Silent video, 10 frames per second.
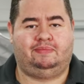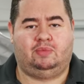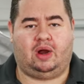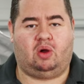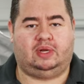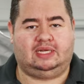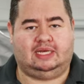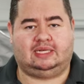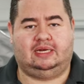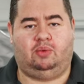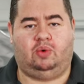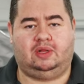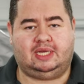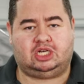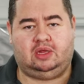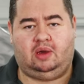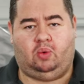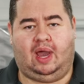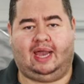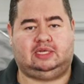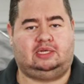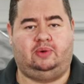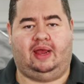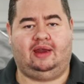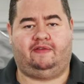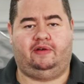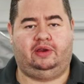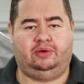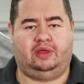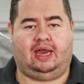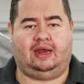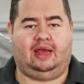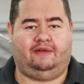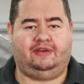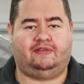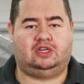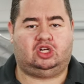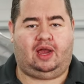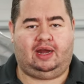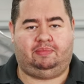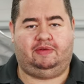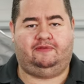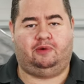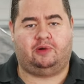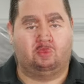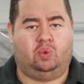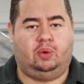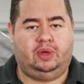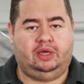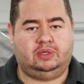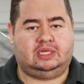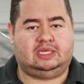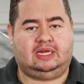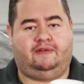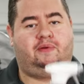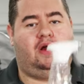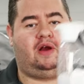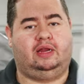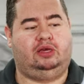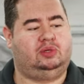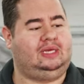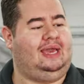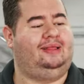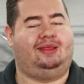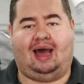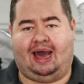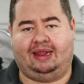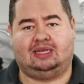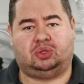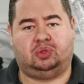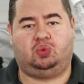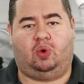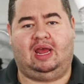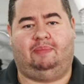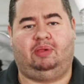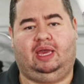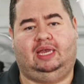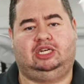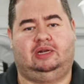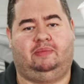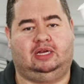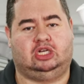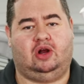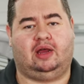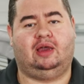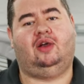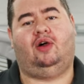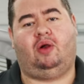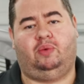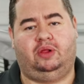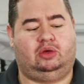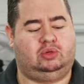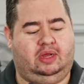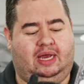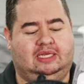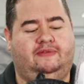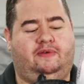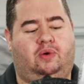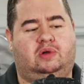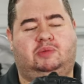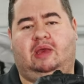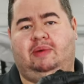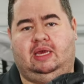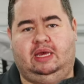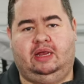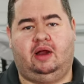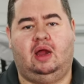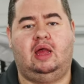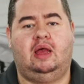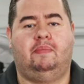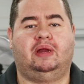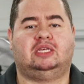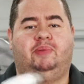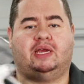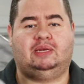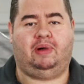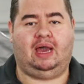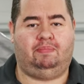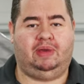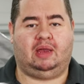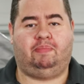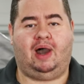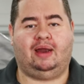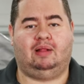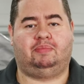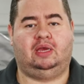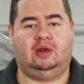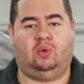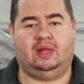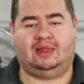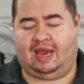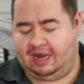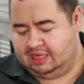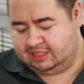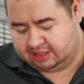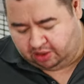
Why are we testing it? Well, it's actually a wax too. I never knew that, and I've never tried it before. When we use this stuff, we are gonna use a lot. This was one application of my truck. A car will use less, of course, maybe here but expect to buy a big bottle. But you know what? That is